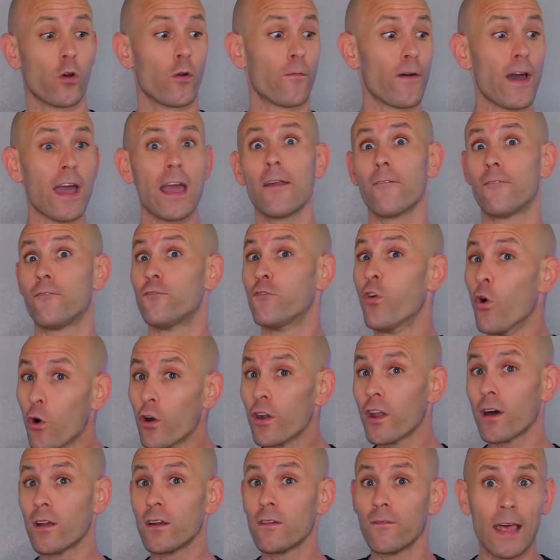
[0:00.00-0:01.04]
Or if I had
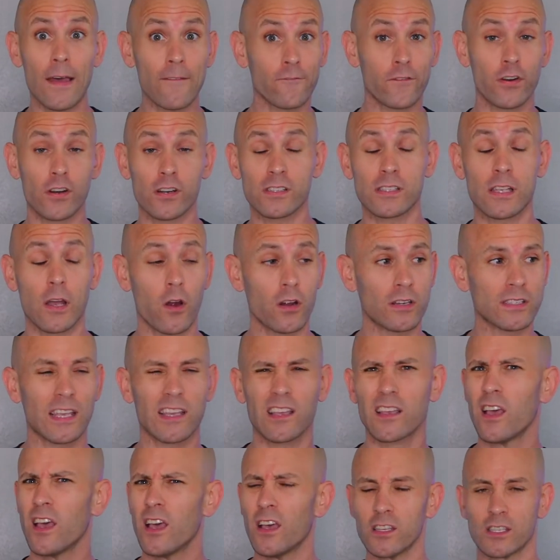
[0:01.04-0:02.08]
four done in that first hour, I was
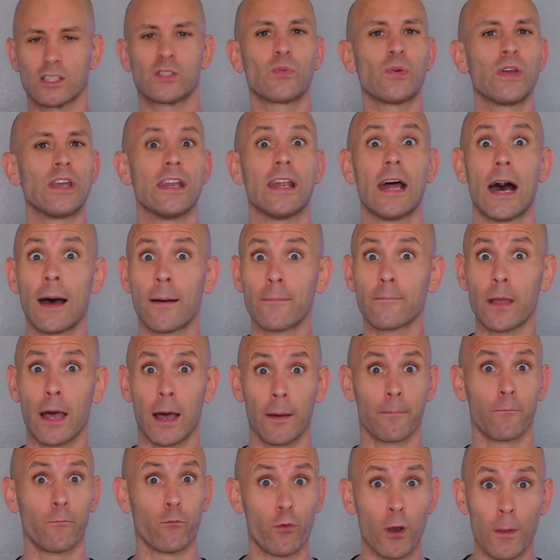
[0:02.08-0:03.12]
like, sweet. I'm,
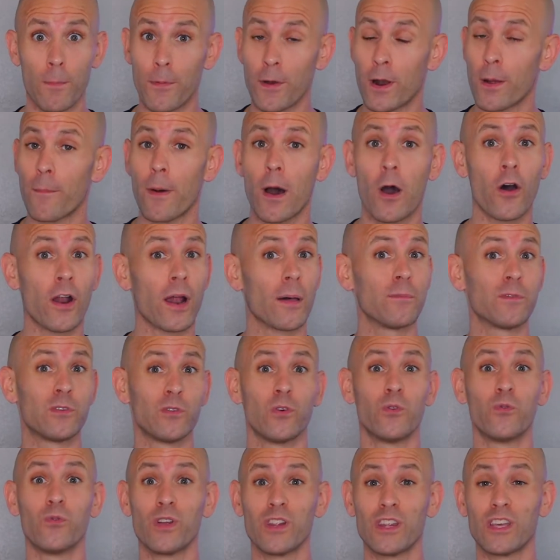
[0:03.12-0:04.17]
I'm ripping them out. I'm
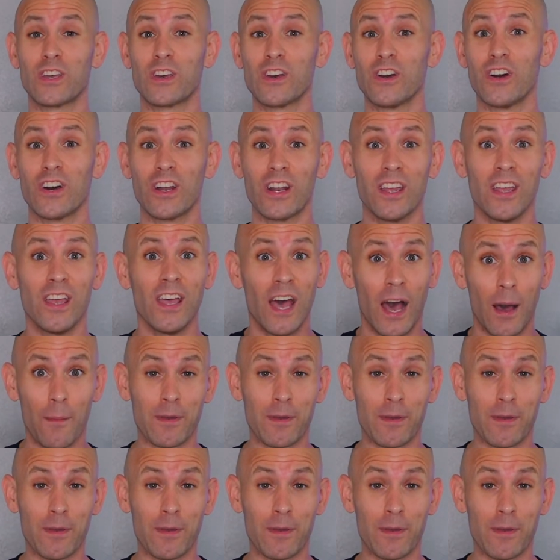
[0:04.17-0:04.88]
doing really good.